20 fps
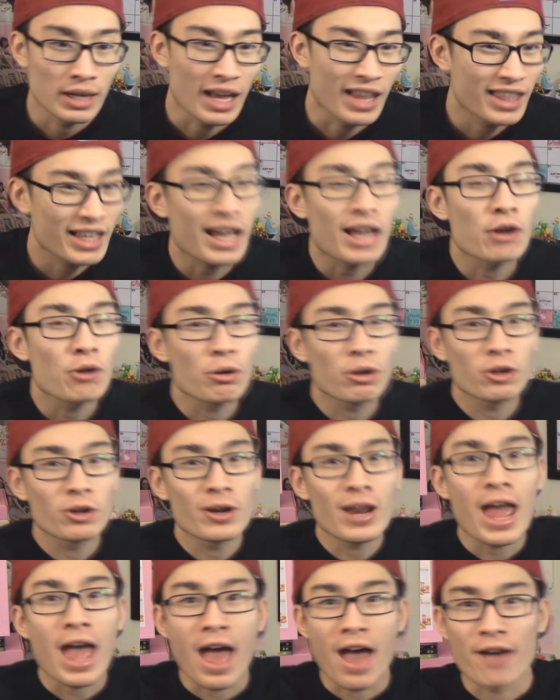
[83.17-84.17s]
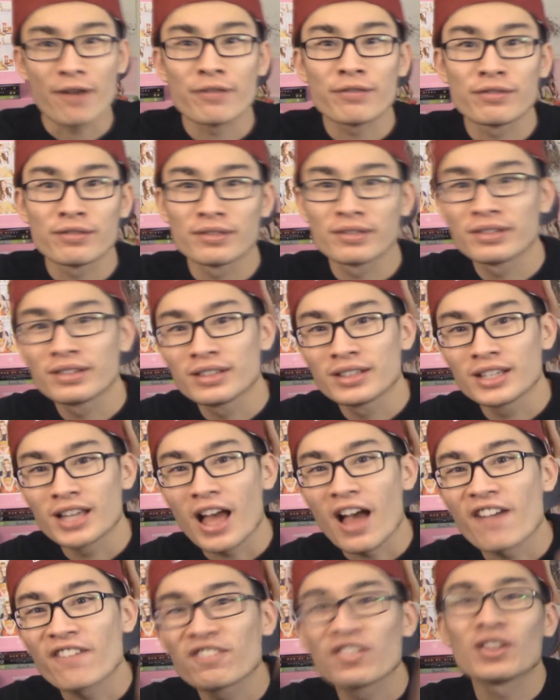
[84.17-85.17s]
think I know a good half.
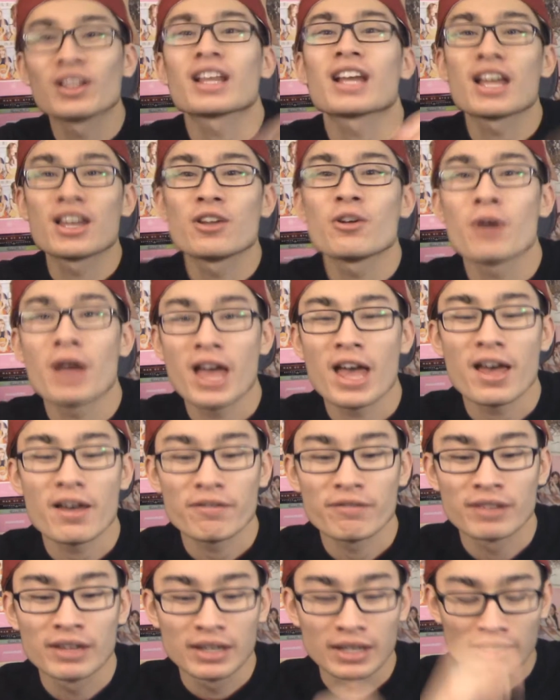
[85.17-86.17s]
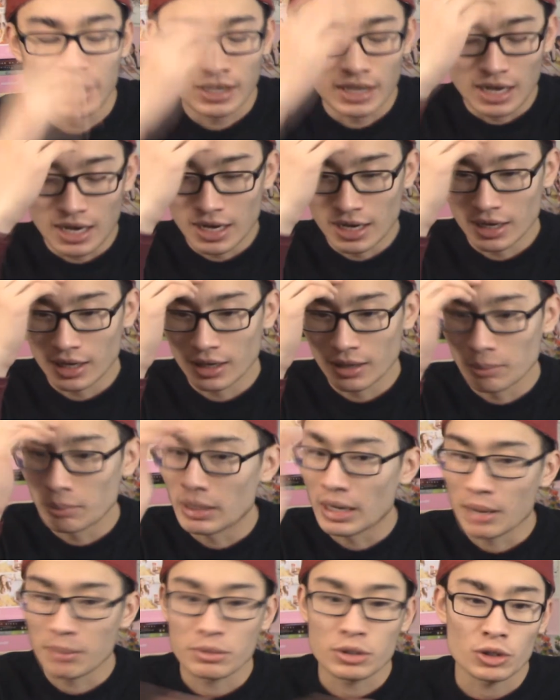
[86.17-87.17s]
I feel like I know half. But
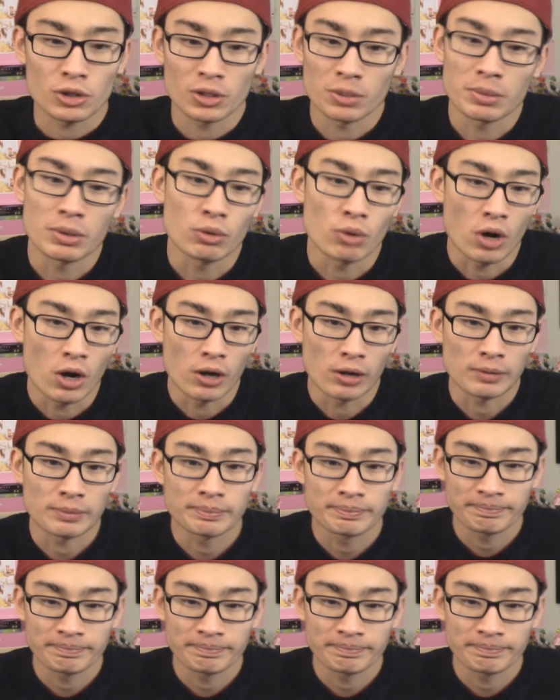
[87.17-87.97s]
I'm sure to be wrong.